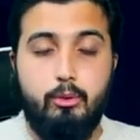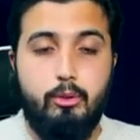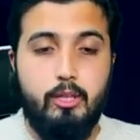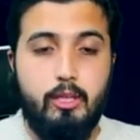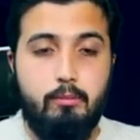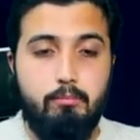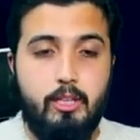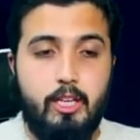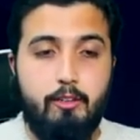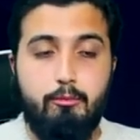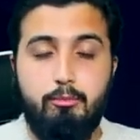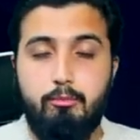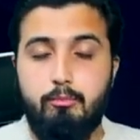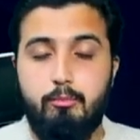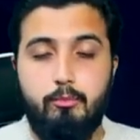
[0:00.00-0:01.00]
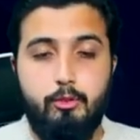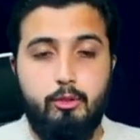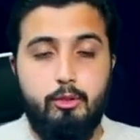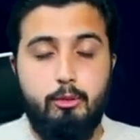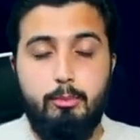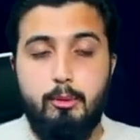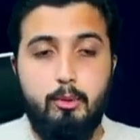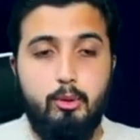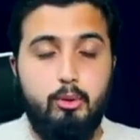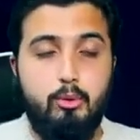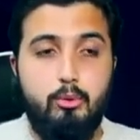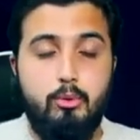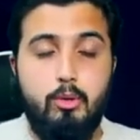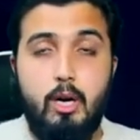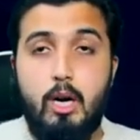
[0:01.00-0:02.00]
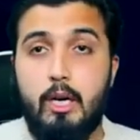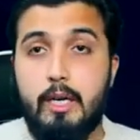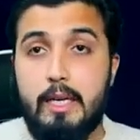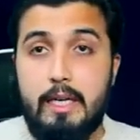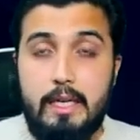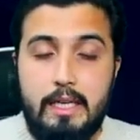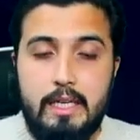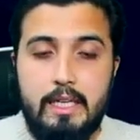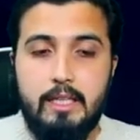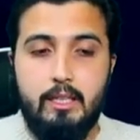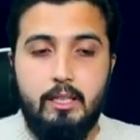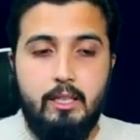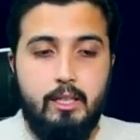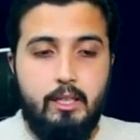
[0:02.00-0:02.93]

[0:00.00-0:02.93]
or give to the people who are in need,